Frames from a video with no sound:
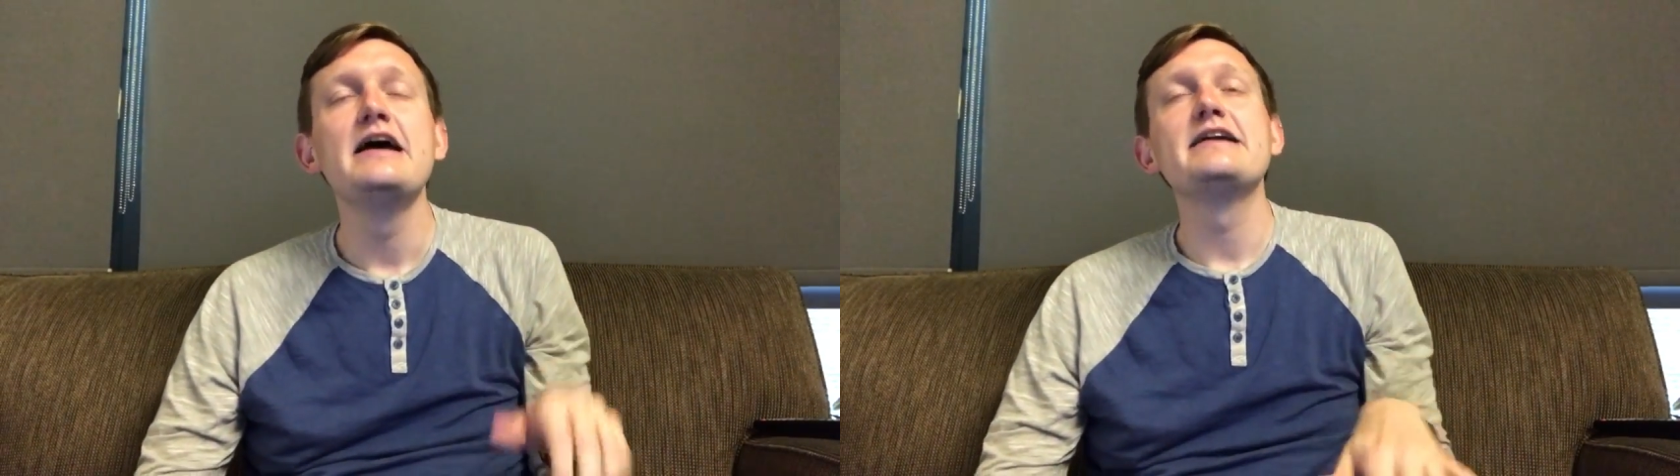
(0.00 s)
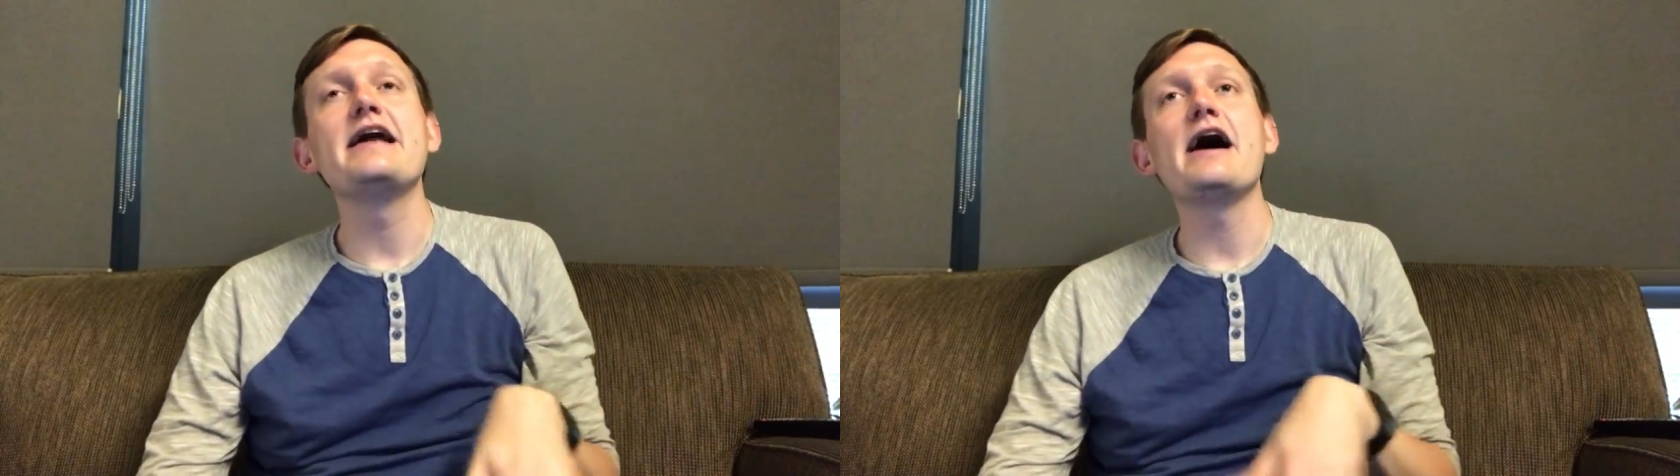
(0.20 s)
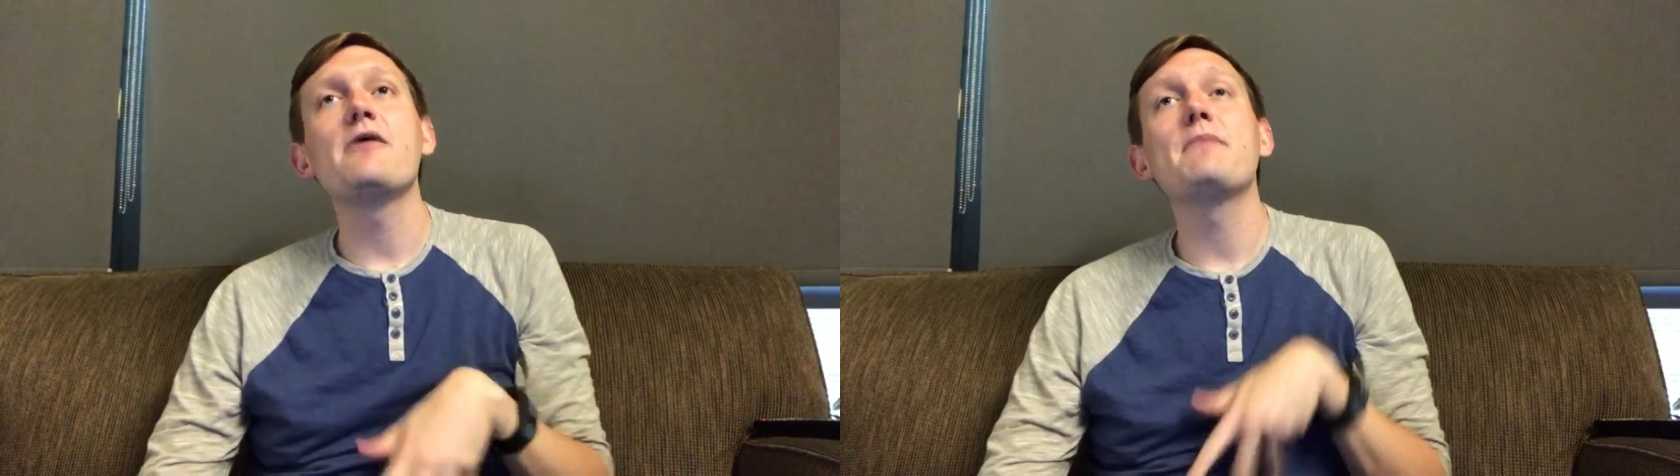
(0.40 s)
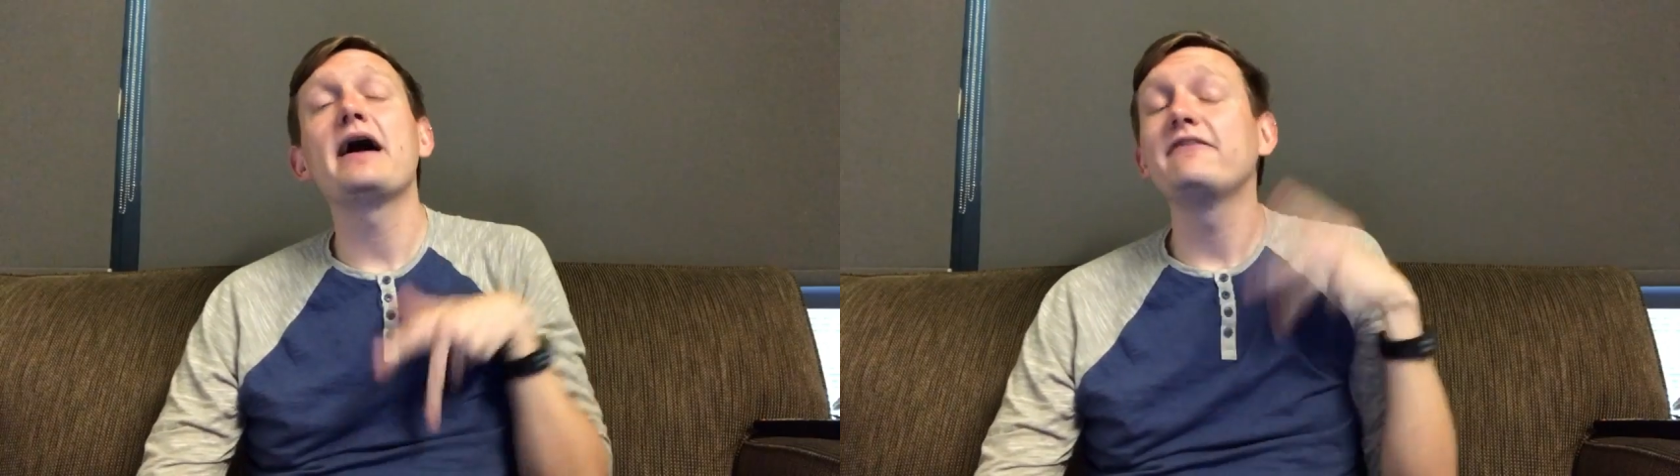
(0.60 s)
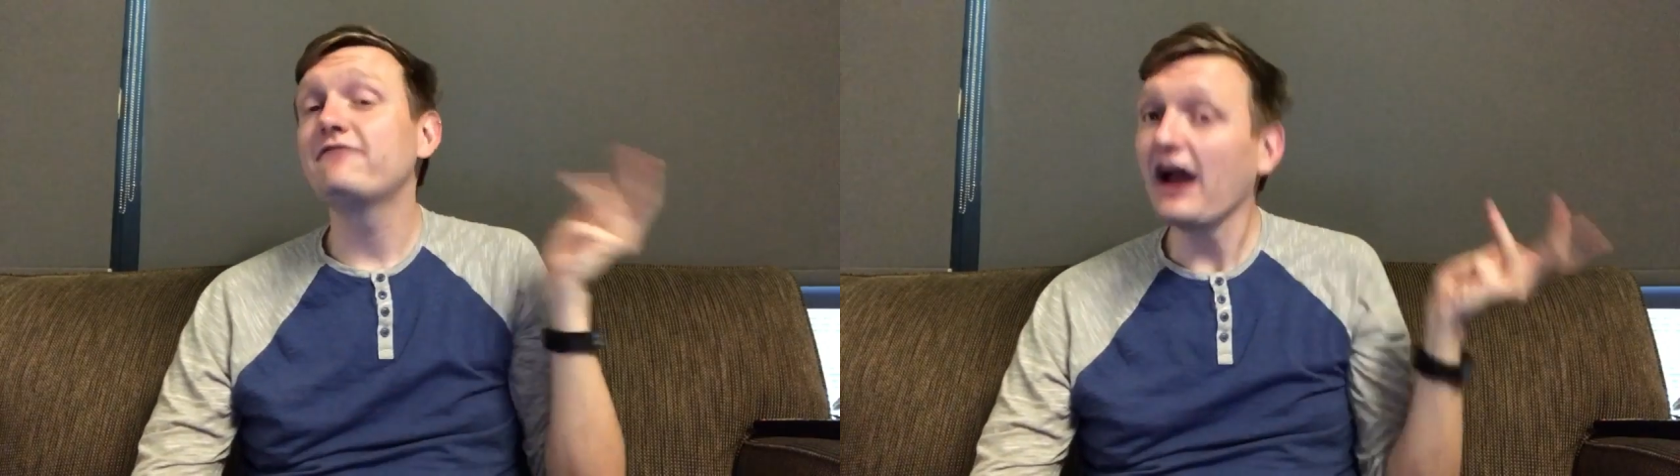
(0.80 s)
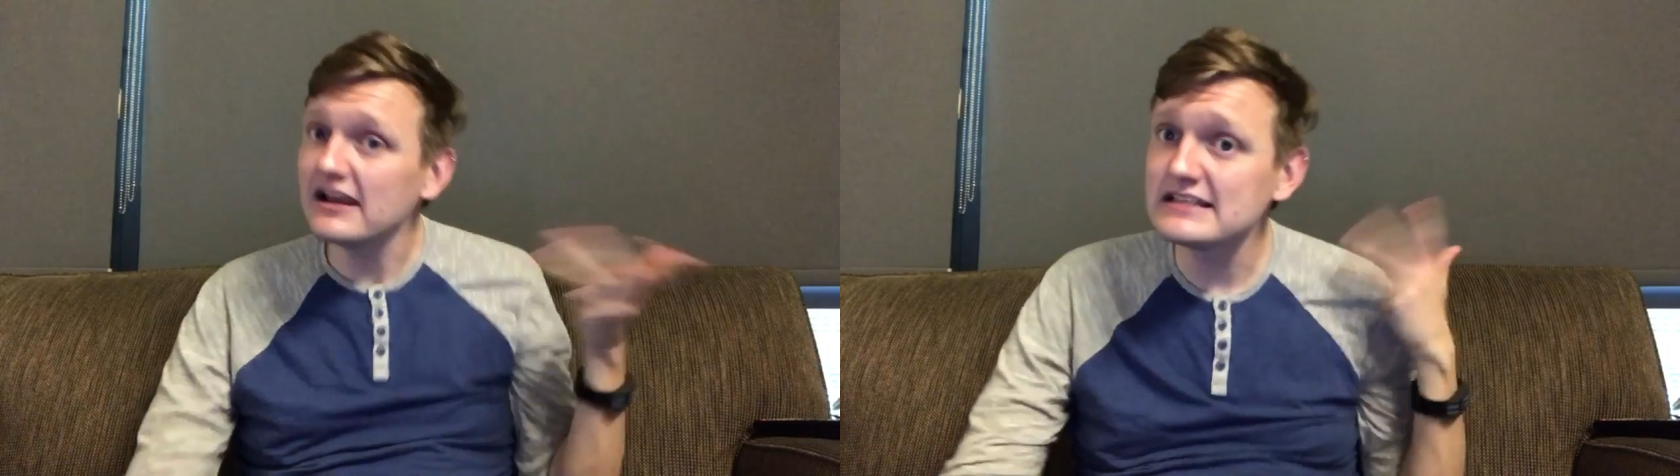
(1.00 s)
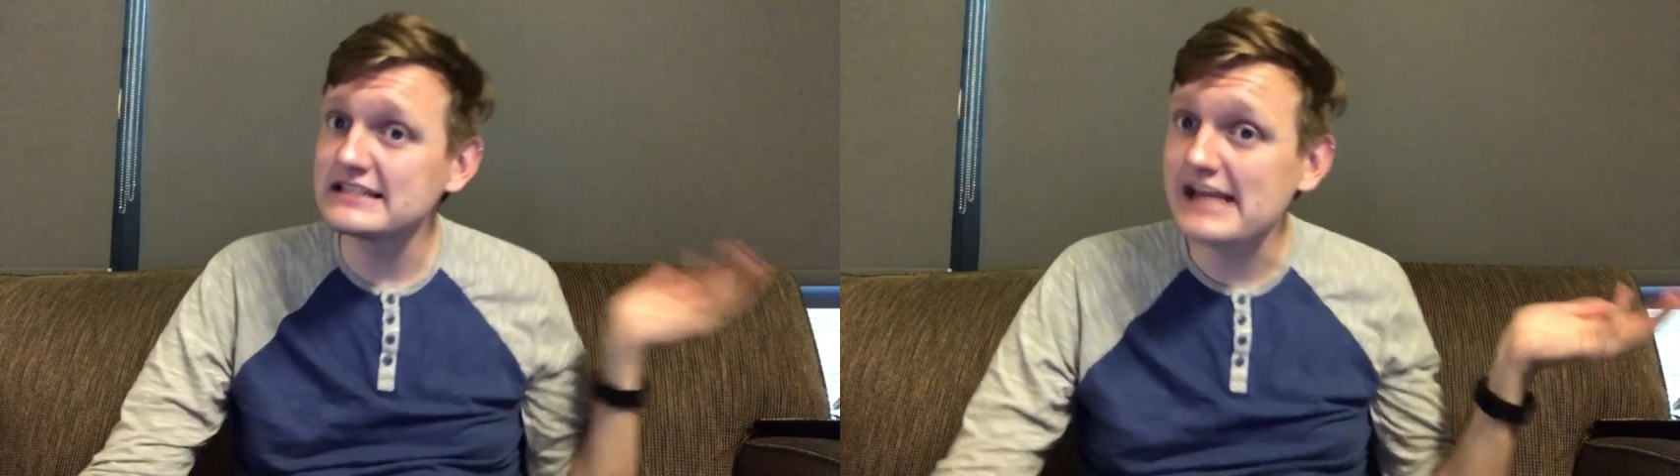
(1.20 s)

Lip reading: Now, my advice